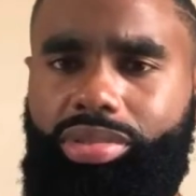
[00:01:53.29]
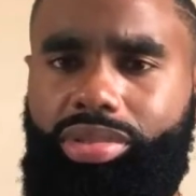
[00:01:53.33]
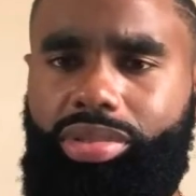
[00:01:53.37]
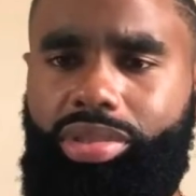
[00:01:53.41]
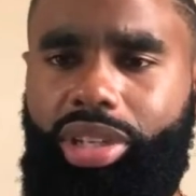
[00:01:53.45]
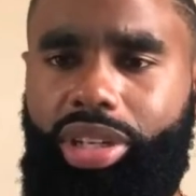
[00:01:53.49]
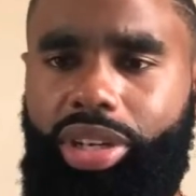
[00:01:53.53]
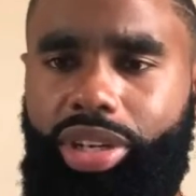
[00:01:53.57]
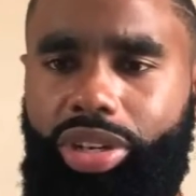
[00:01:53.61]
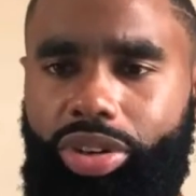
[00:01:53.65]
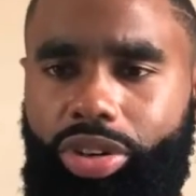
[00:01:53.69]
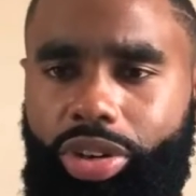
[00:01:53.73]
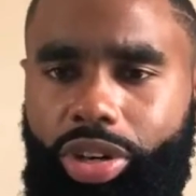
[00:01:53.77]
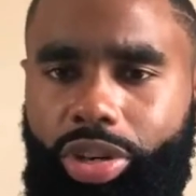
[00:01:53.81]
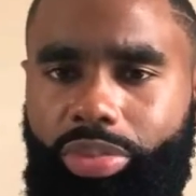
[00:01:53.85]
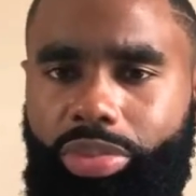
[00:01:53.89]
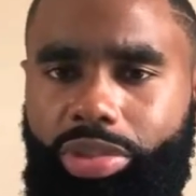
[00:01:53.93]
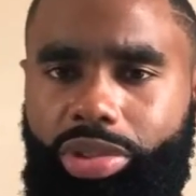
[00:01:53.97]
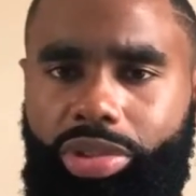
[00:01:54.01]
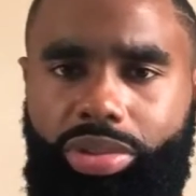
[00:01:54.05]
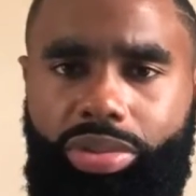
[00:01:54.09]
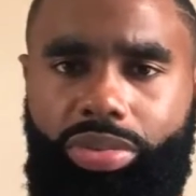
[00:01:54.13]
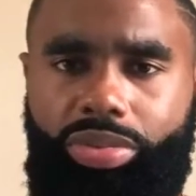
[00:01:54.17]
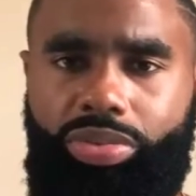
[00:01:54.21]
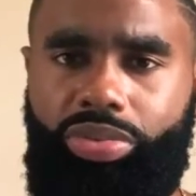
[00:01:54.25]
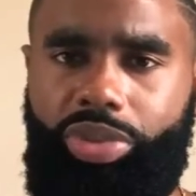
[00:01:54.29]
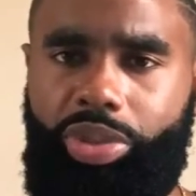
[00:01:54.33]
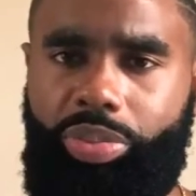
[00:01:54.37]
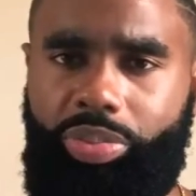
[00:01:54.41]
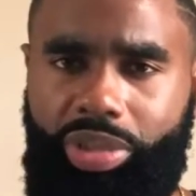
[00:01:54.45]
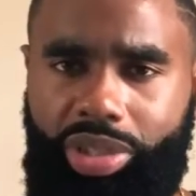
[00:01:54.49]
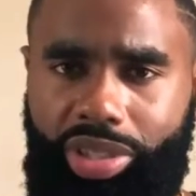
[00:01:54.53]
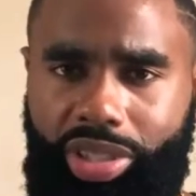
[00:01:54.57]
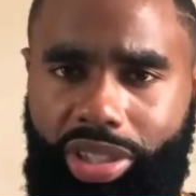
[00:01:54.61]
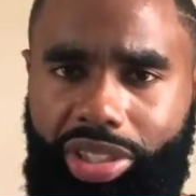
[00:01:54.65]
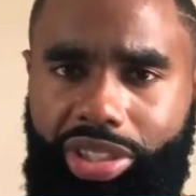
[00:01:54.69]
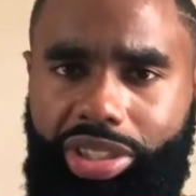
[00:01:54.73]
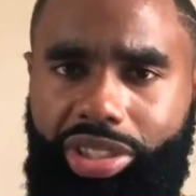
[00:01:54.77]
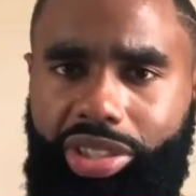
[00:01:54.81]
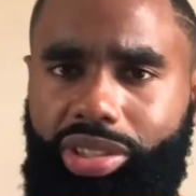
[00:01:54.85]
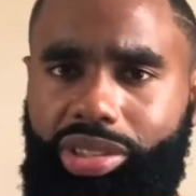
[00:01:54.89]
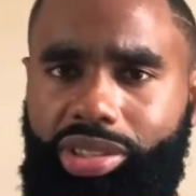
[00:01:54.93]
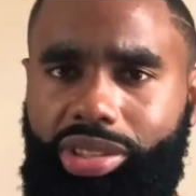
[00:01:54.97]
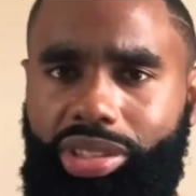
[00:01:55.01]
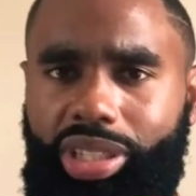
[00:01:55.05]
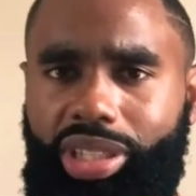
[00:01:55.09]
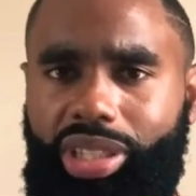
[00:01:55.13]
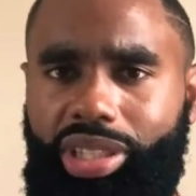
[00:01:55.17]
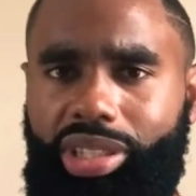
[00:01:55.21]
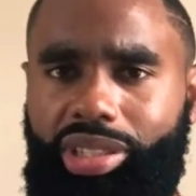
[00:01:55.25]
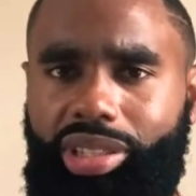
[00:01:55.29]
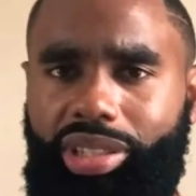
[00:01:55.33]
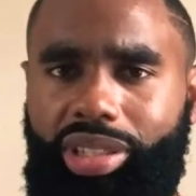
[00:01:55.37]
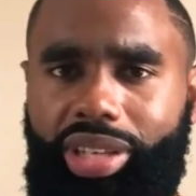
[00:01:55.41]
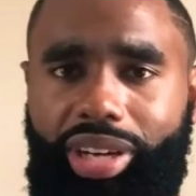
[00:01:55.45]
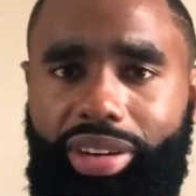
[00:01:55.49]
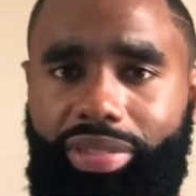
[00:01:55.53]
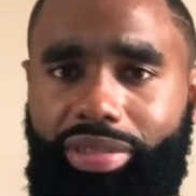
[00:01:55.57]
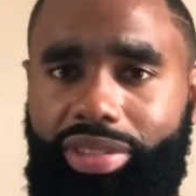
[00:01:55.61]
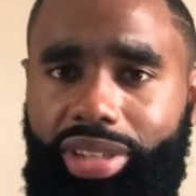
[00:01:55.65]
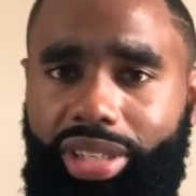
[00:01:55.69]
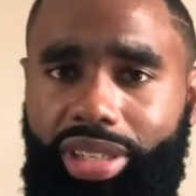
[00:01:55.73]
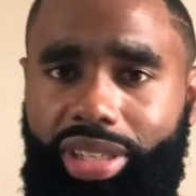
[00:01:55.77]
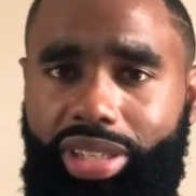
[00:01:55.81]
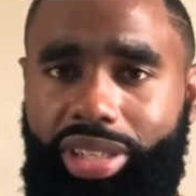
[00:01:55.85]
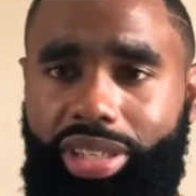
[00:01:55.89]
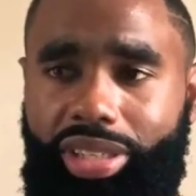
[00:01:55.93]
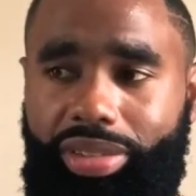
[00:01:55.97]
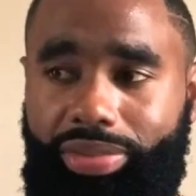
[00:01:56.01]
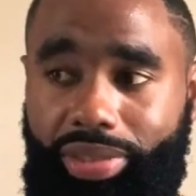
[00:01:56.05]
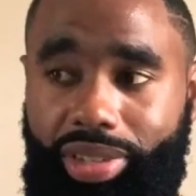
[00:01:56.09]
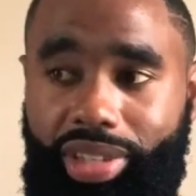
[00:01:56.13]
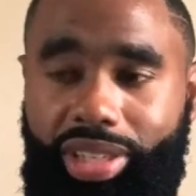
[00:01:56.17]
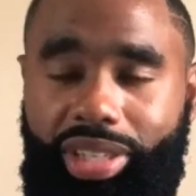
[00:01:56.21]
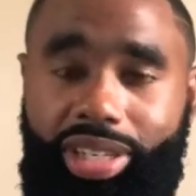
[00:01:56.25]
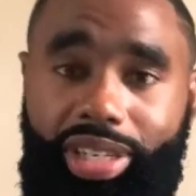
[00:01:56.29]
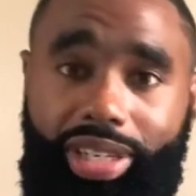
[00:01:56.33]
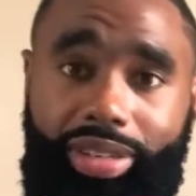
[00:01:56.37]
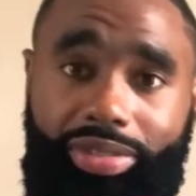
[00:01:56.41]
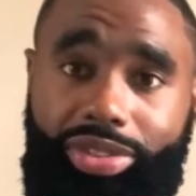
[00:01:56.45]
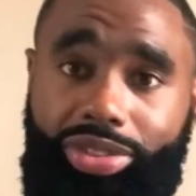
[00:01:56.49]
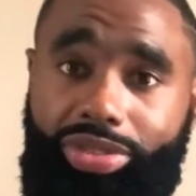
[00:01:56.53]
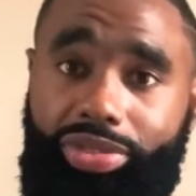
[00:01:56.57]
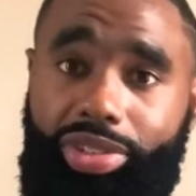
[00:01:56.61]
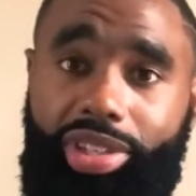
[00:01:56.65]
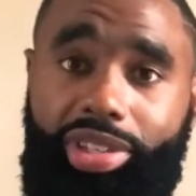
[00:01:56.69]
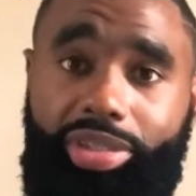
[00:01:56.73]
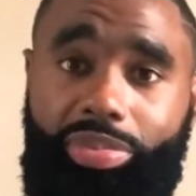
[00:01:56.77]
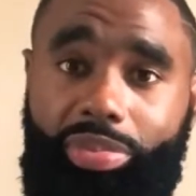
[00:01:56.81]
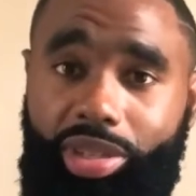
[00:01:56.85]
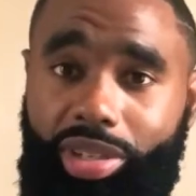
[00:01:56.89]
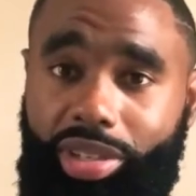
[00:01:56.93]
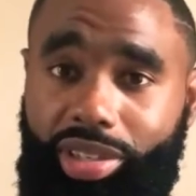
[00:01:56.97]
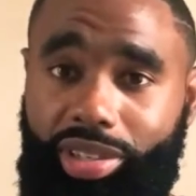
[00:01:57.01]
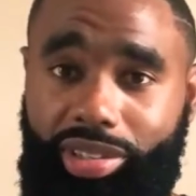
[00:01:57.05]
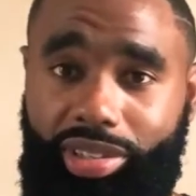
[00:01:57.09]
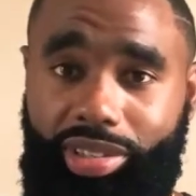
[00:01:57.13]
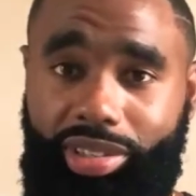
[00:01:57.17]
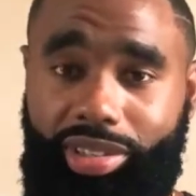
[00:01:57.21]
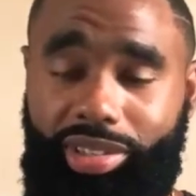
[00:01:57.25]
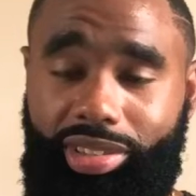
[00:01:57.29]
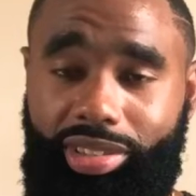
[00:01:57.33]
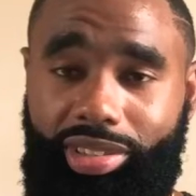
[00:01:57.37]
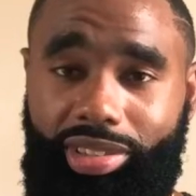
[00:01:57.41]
a normal repercussion in everyday life. I have stretch marks